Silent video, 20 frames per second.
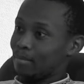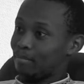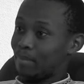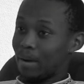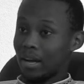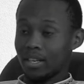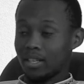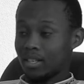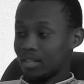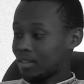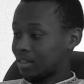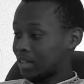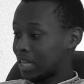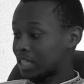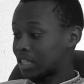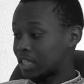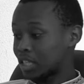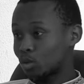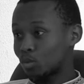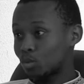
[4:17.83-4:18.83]
But
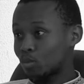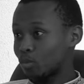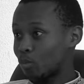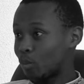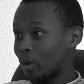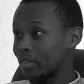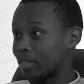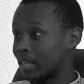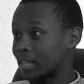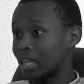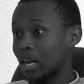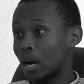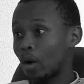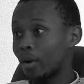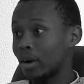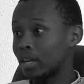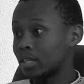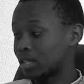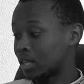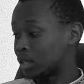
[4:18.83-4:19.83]
that's just one thing that I
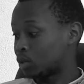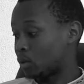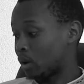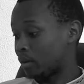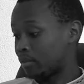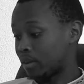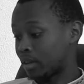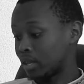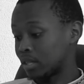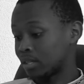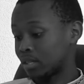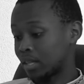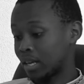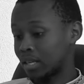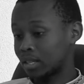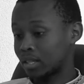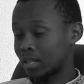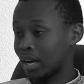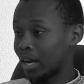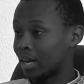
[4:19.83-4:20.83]
want to say to Africans,
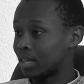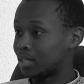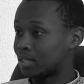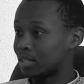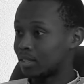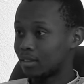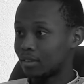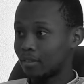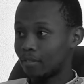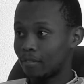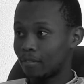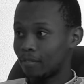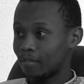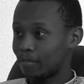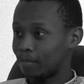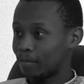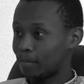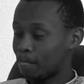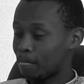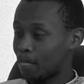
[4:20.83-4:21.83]
that, guys,
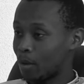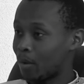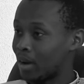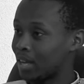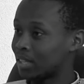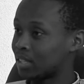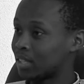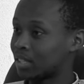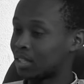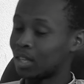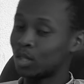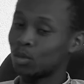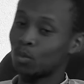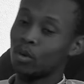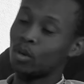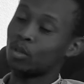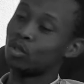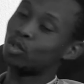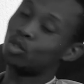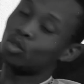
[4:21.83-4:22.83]
our ancestors
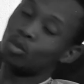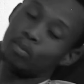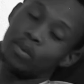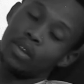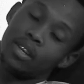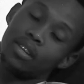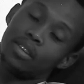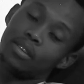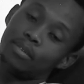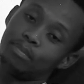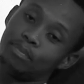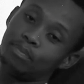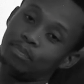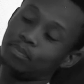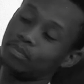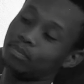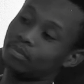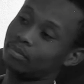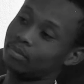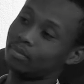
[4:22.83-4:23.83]
were not stupid.
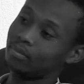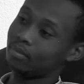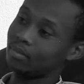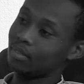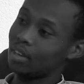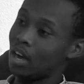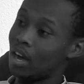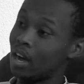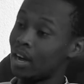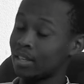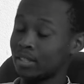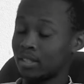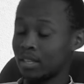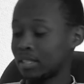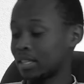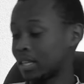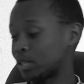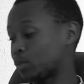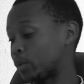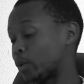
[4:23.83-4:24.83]
Our
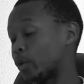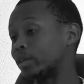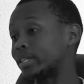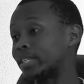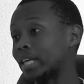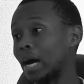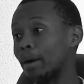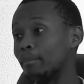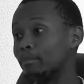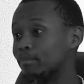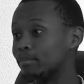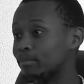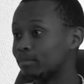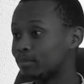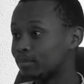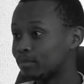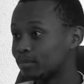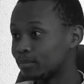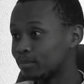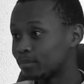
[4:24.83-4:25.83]
ancestors were not dumb.
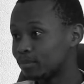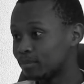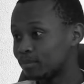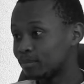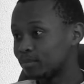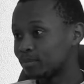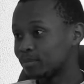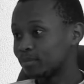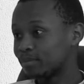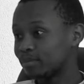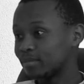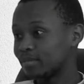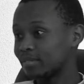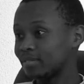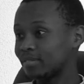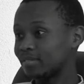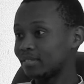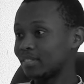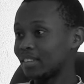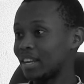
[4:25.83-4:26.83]

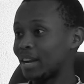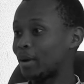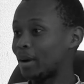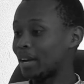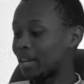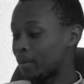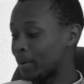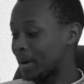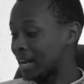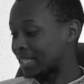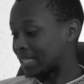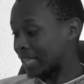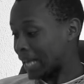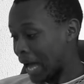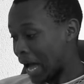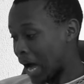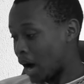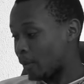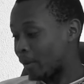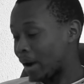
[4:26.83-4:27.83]
And when I
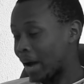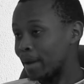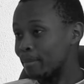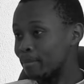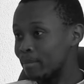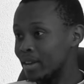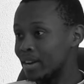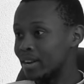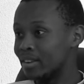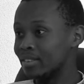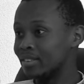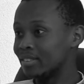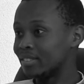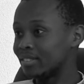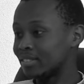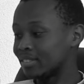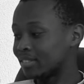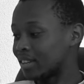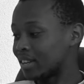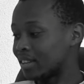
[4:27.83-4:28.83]
say our, I
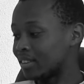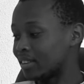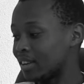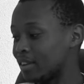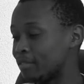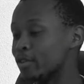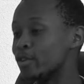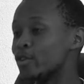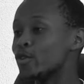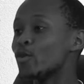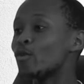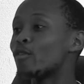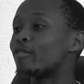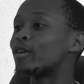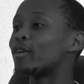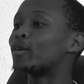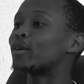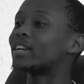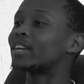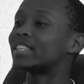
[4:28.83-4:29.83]
mean even you,
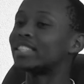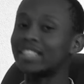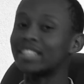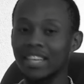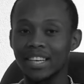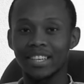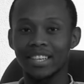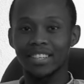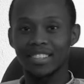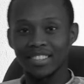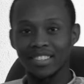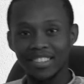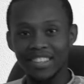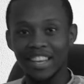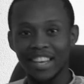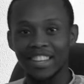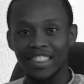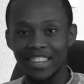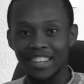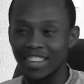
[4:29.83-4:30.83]
fellow Christian,
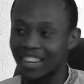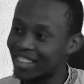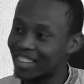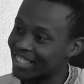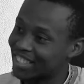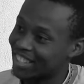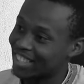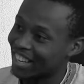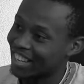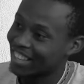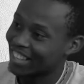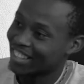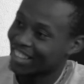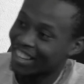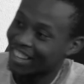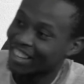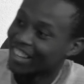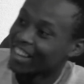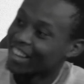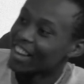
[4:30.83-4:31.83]
the Christian
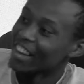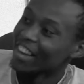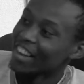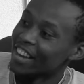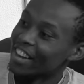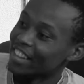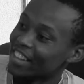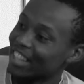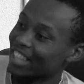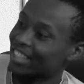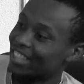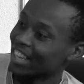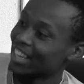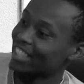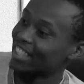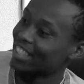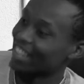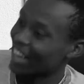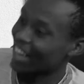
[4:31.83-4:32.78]
that says